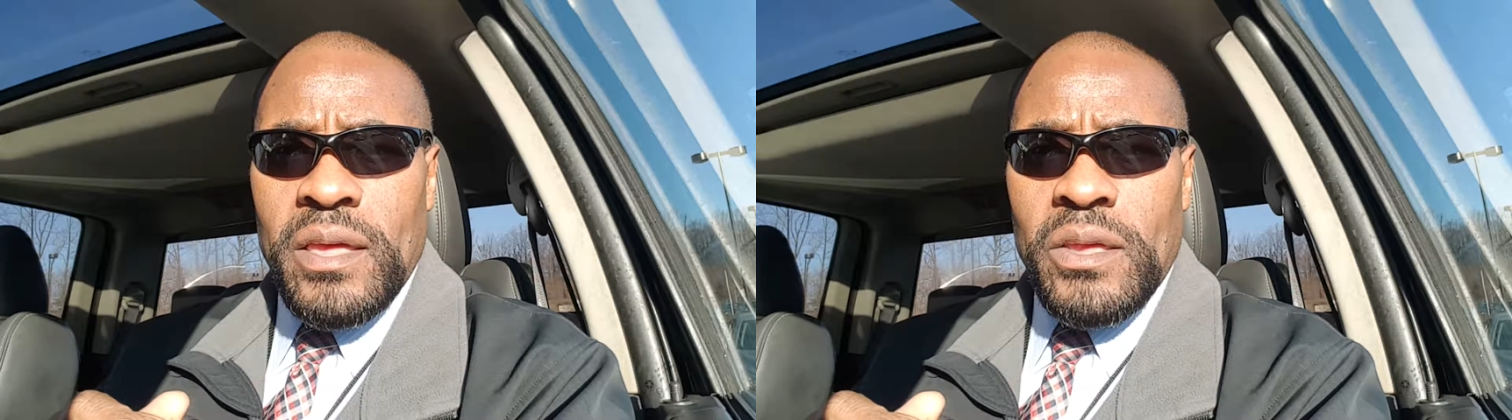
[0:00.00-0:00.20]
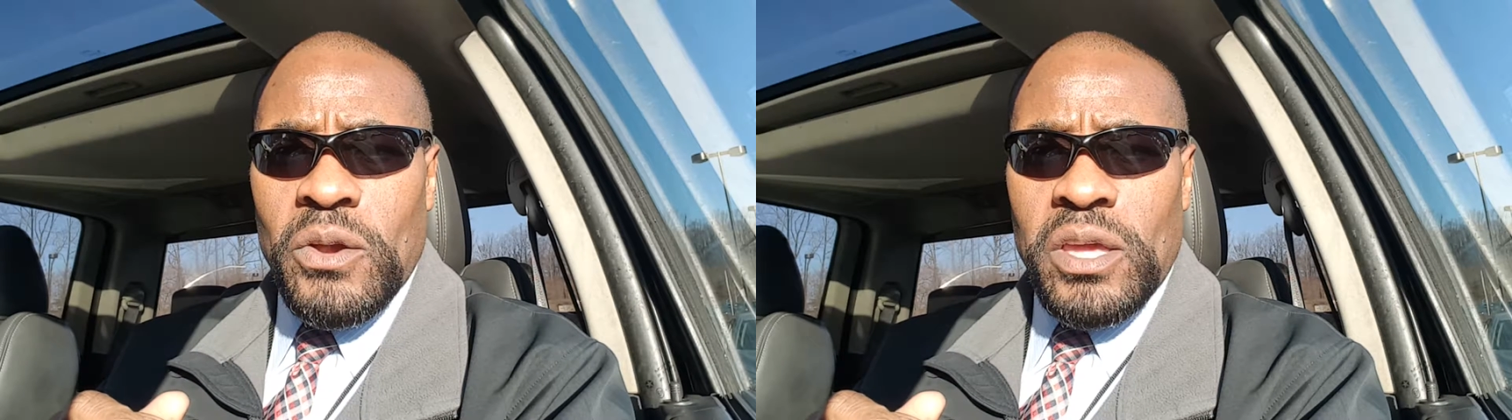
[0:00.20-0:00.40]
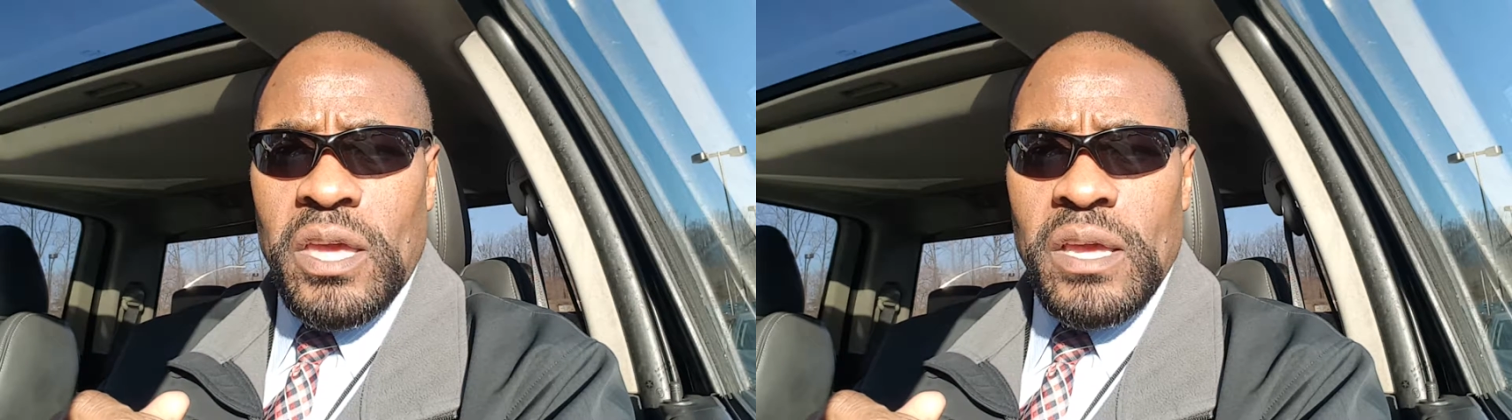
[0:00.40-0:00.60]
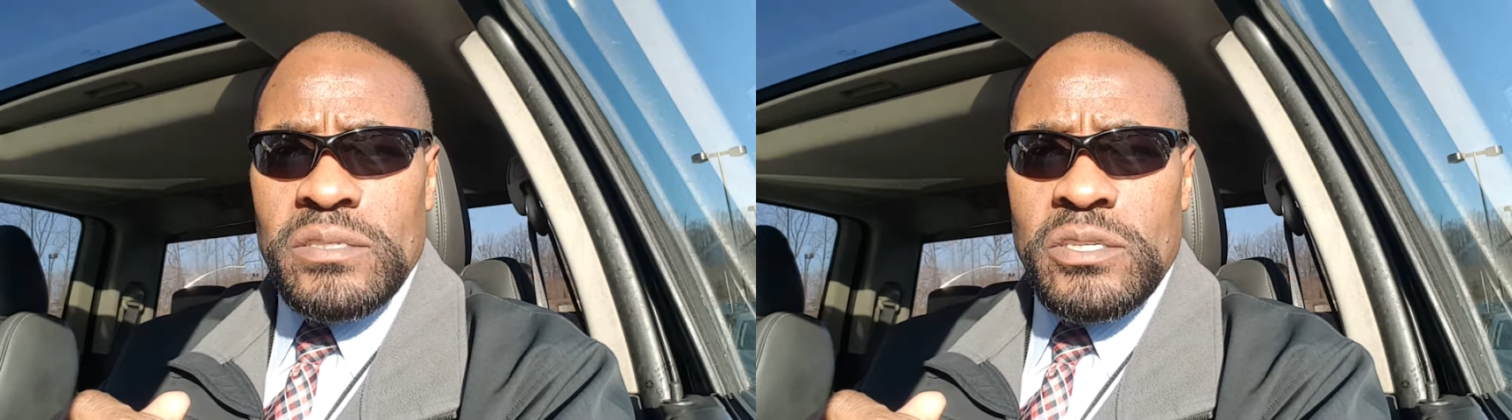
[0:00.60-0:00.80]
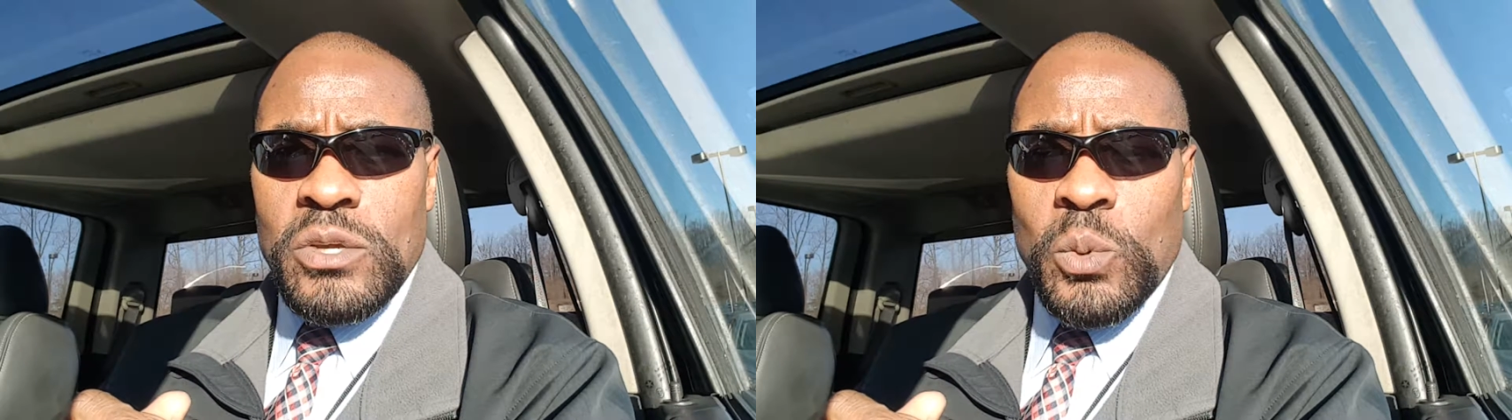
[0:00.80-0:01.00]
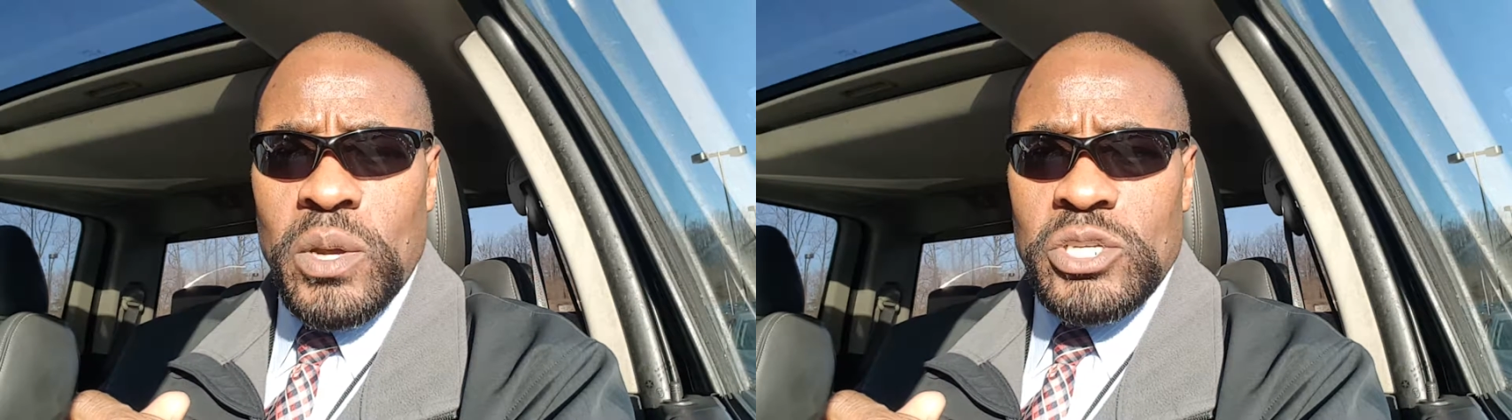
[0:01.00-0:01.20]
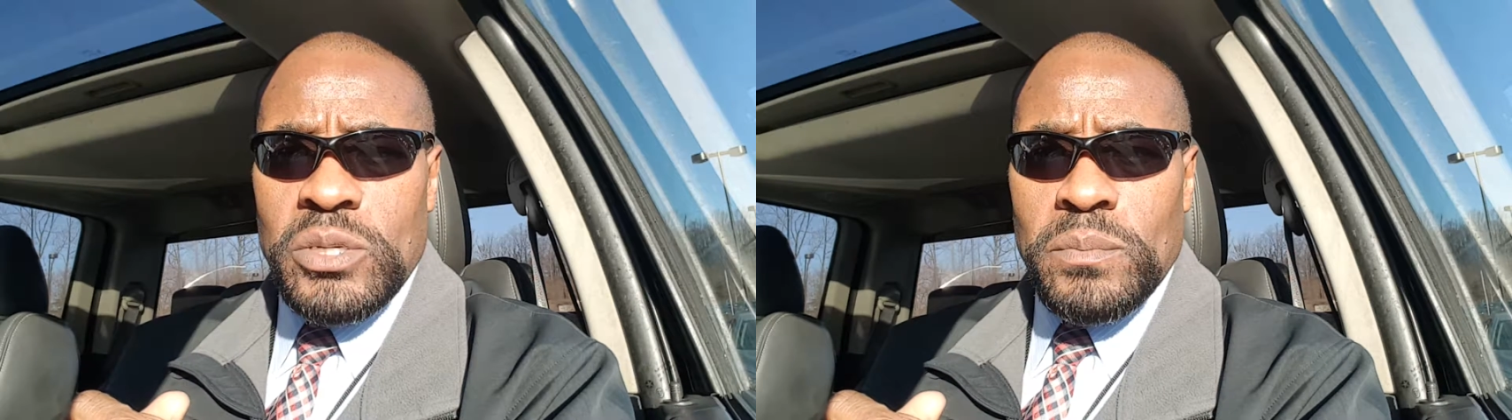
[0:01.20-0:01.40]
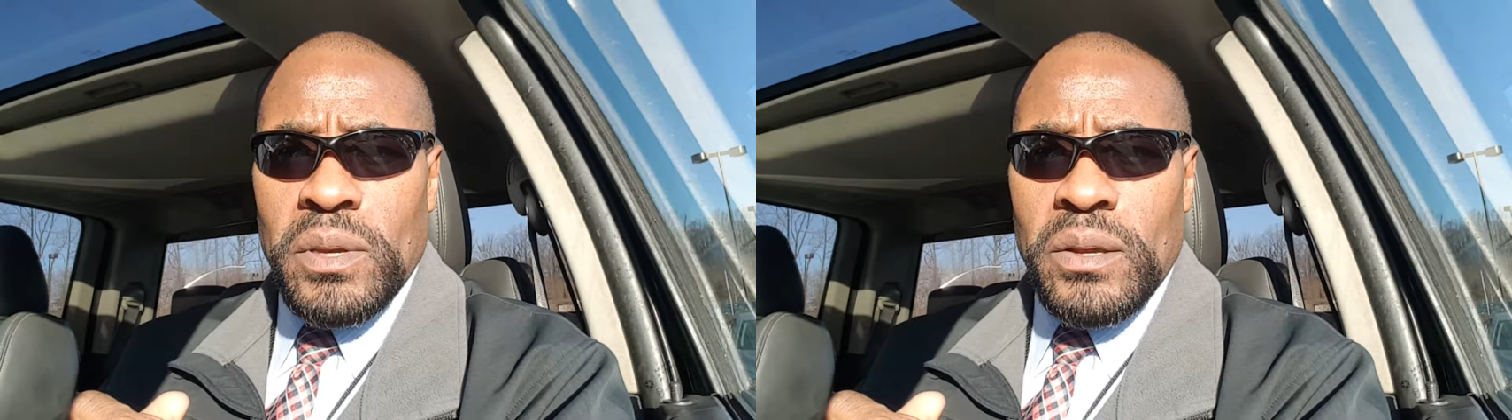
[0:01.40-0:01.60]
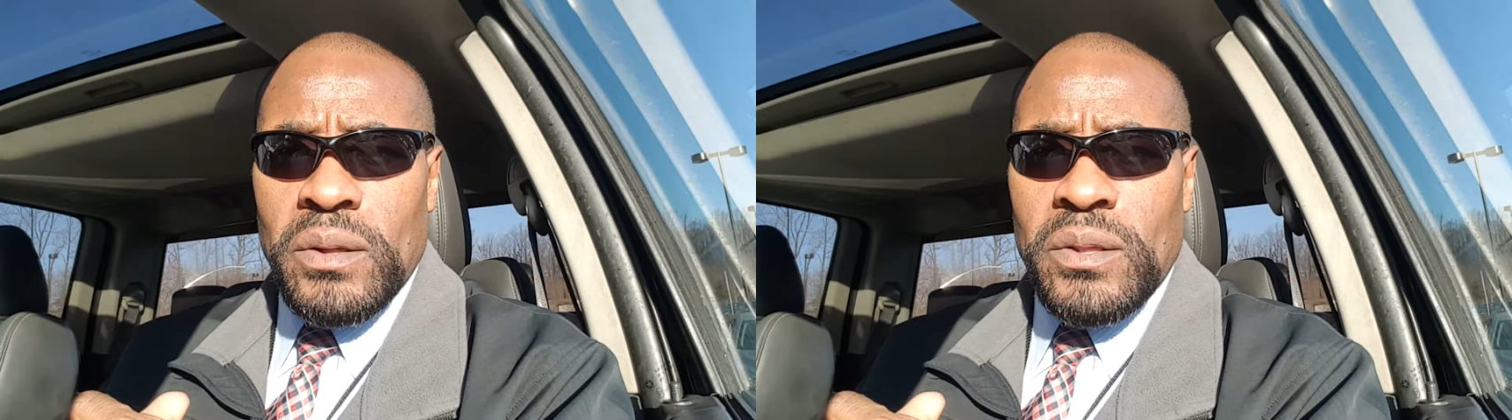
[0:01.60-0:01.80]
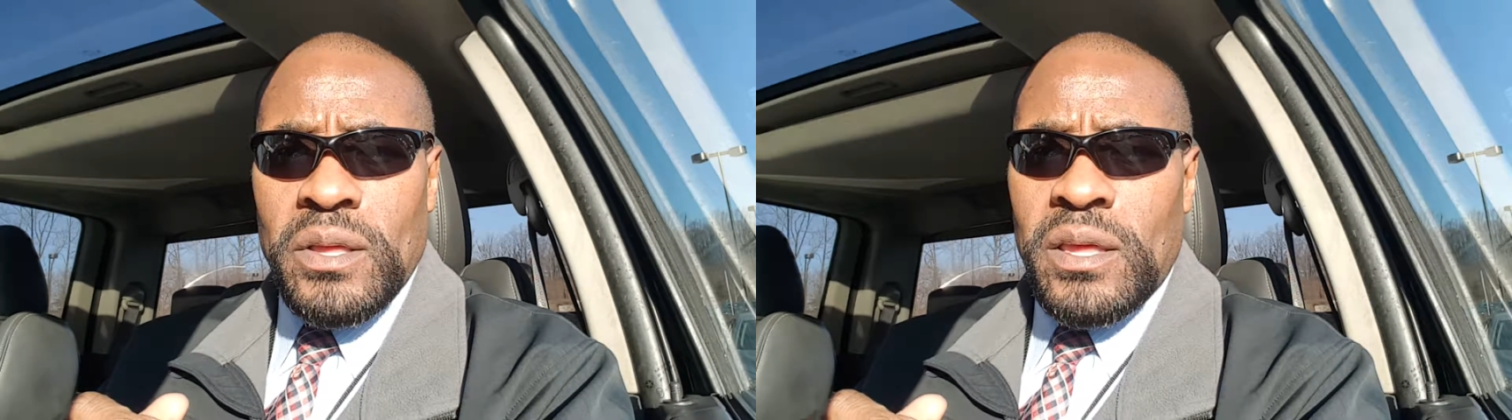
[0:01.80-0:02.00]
your kids' tuition bill?